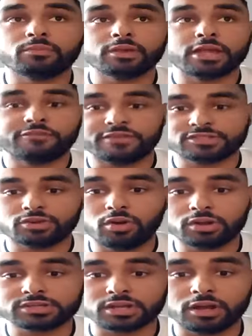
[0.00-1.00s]
If it's
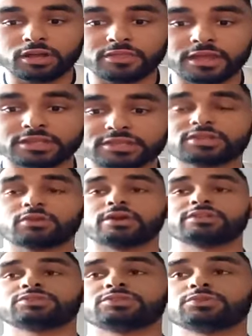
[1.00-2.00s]
hotter, then it's
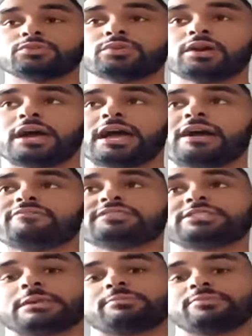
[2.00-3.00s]
going to have the
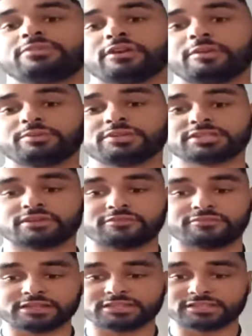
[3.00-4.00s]
same therapeutic
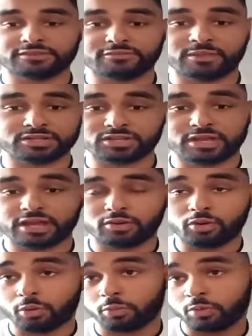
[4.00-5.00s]
effect as if, imagine you had a
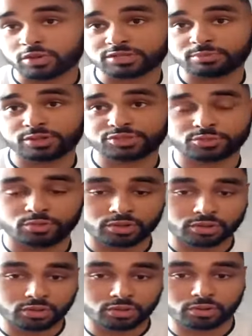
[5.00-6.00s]
hot water bottle
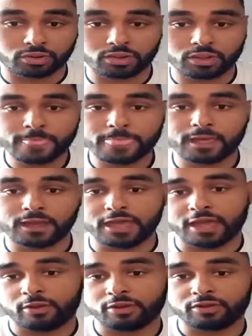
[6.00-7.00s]
on an
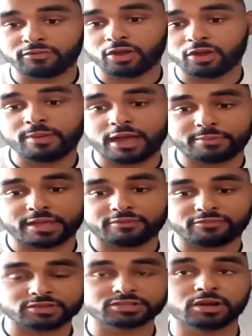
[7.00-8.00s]
area of lower back
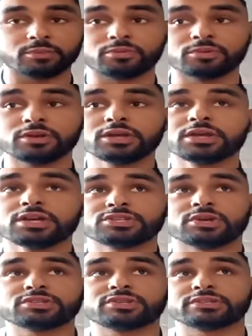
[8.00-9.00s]
pain, for example.
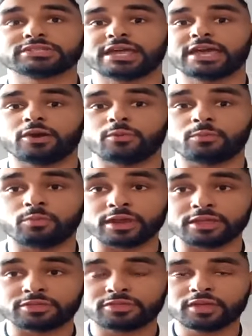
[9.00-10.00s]
So it's going to help
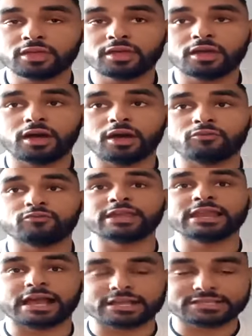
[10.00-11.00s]
with
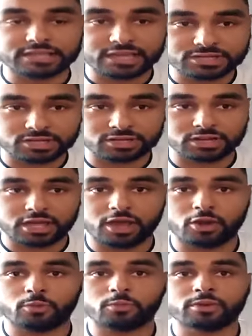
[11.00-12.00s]
relaxation,
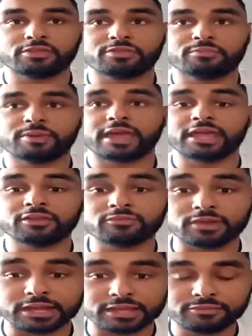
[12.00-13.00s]
help with pain
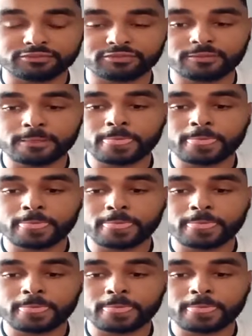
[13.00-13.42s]
relief.